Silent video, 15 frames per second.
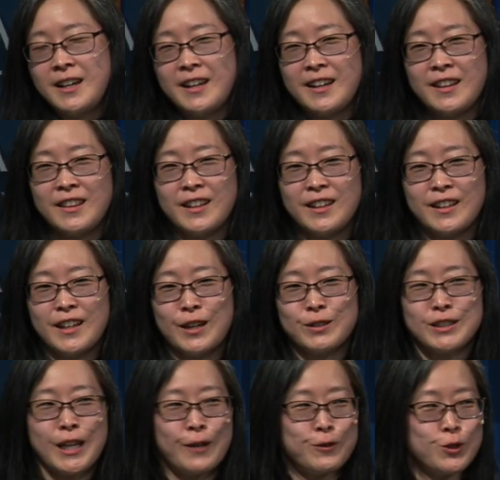And then I
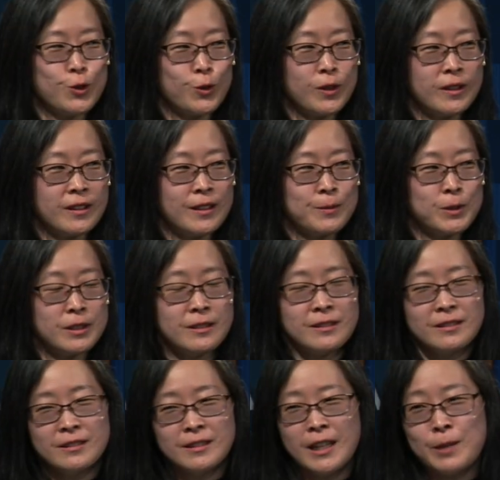was half joking that I'm going to
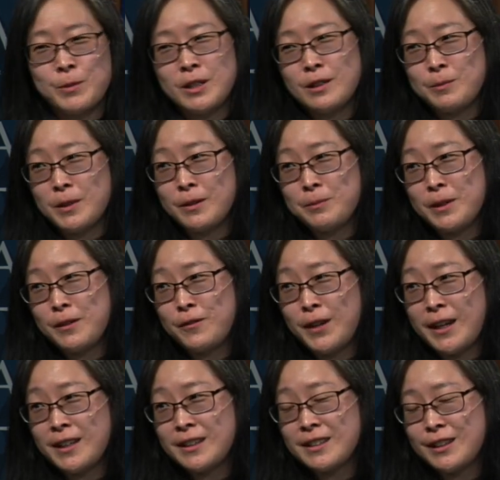lament about my
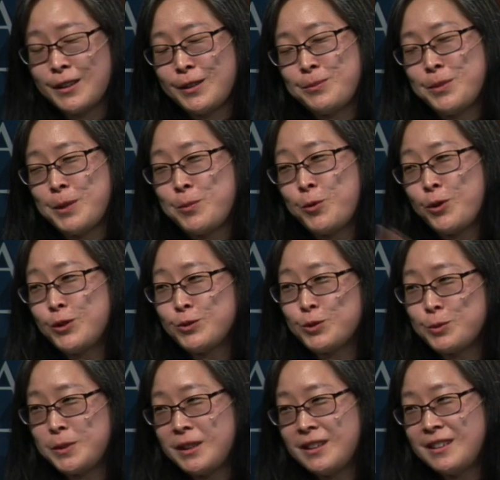fact that my boys will
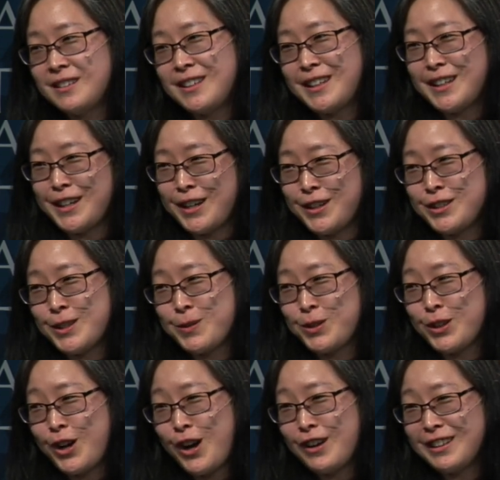be done with
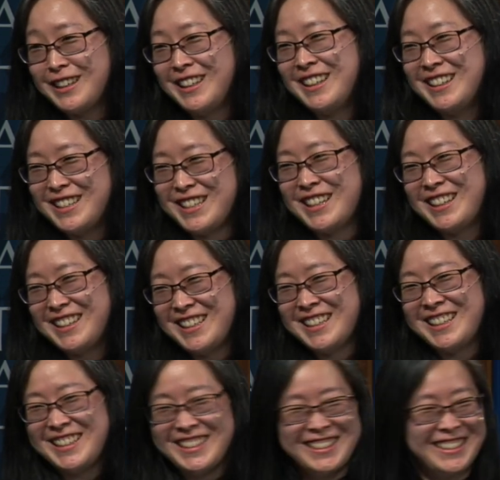college
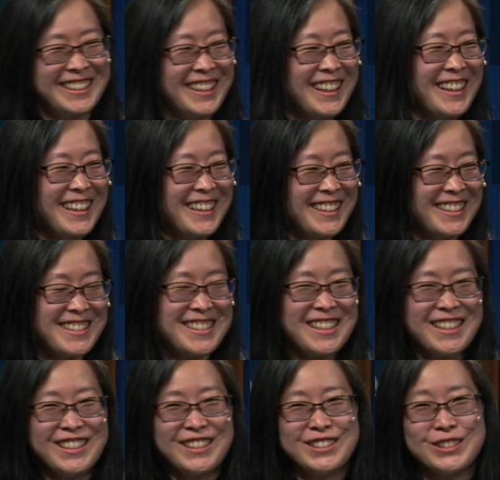in
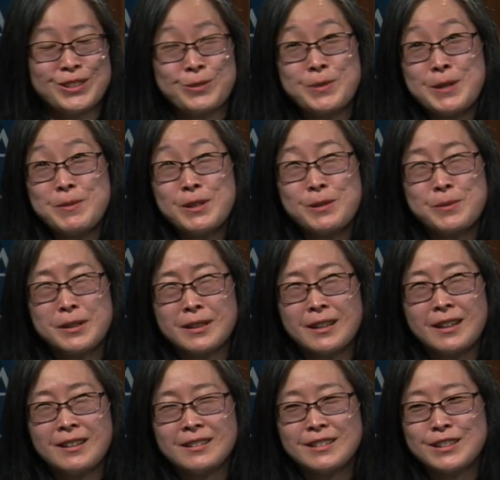10 years, or maybe they'll be in
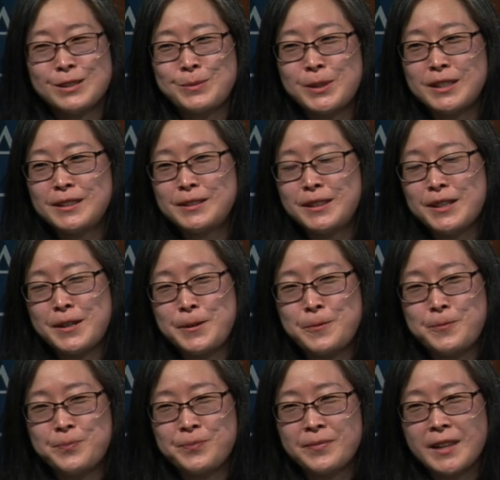college, but
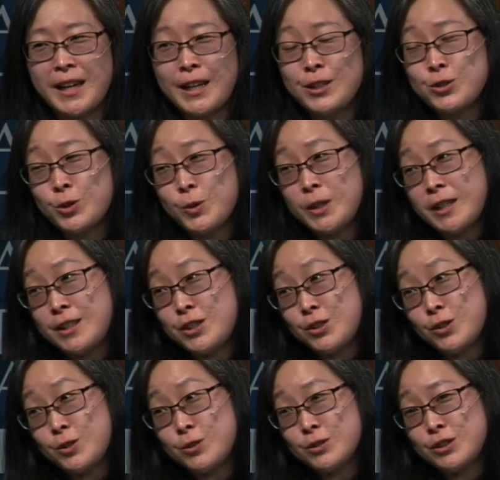I enjoy what I
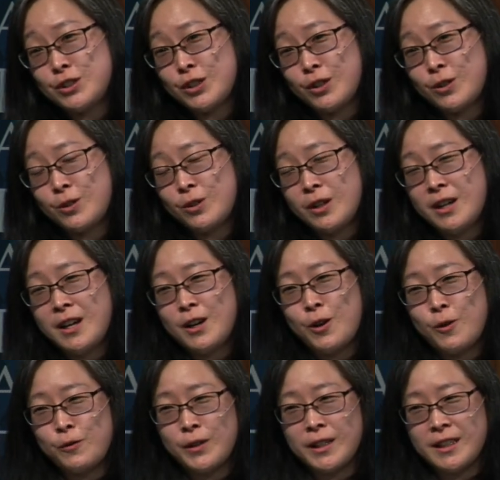do, so
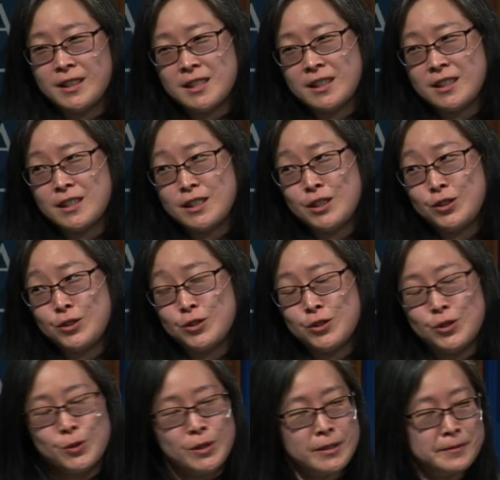hopefully I get to continue to
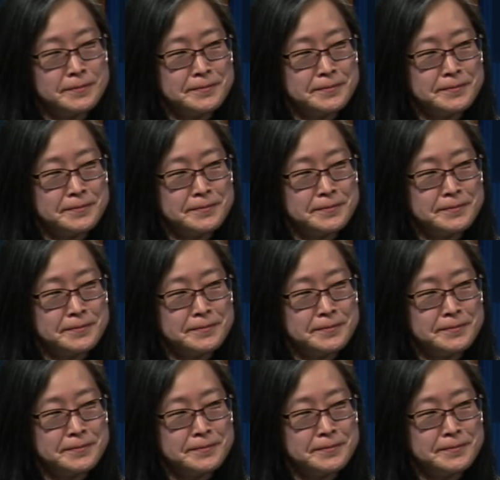do it.